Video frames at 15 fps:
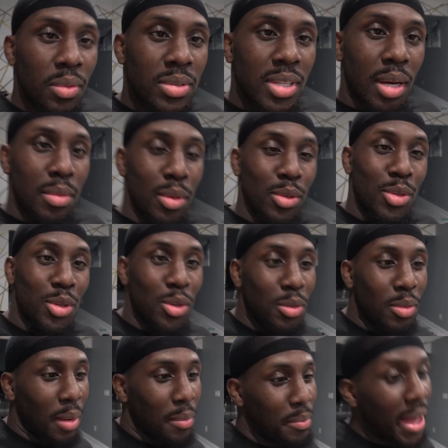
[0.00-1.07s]
What's up,
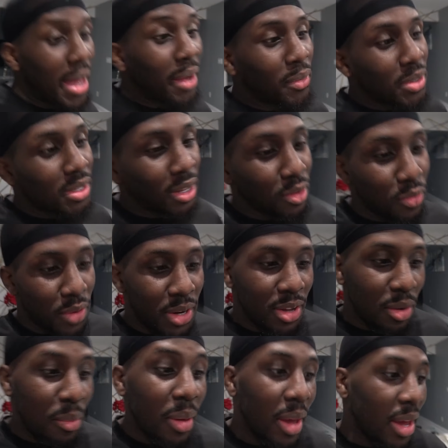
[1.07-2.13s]
YouTube? I'm back with another
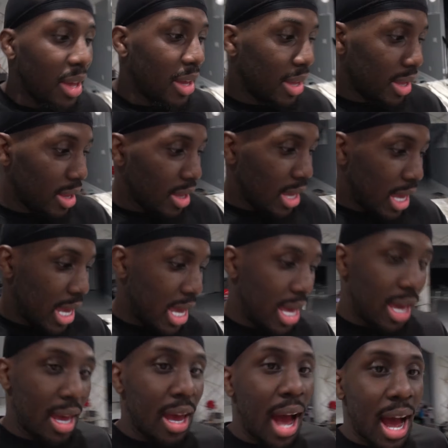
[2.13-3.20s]
video, man.
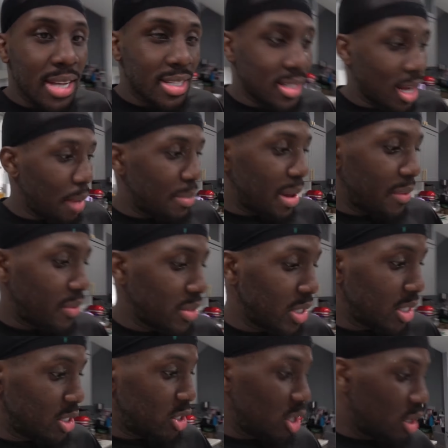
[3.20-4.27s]
And I just got back from
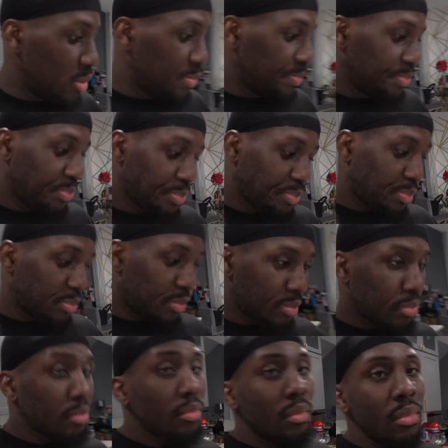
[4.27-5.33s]
the gym.
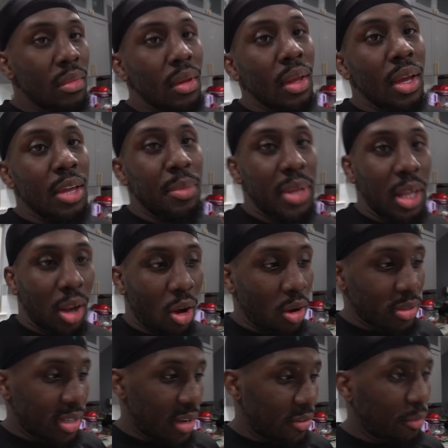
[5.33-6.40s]
It's been a
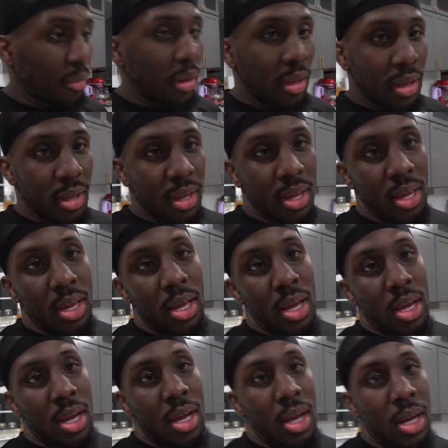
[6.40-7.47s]
long day for me.
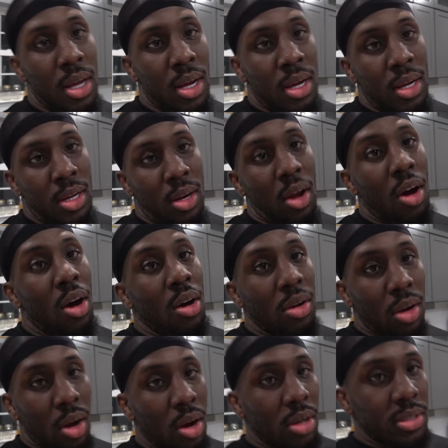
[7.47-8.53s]

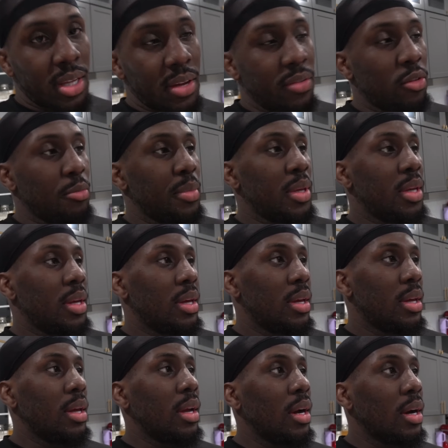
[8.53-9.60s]
Long day for me.
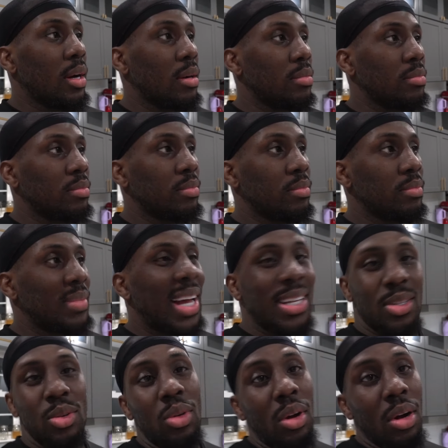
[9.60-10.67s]
Not
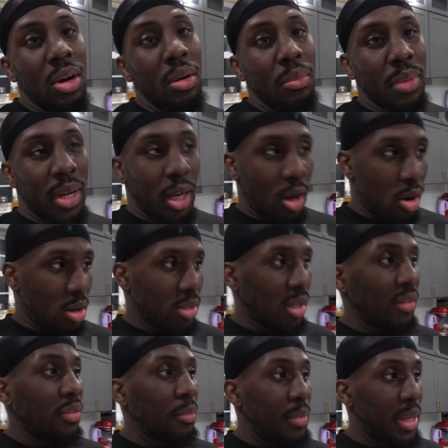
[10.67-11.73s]
too long, but long
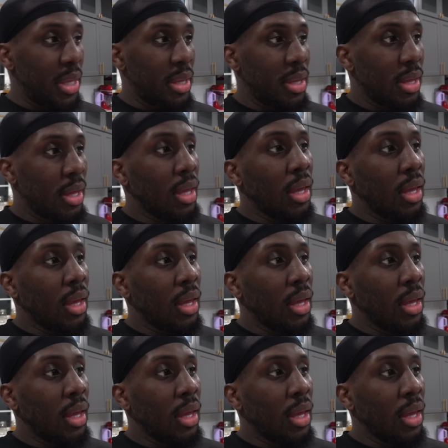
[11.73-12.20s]
enough for me.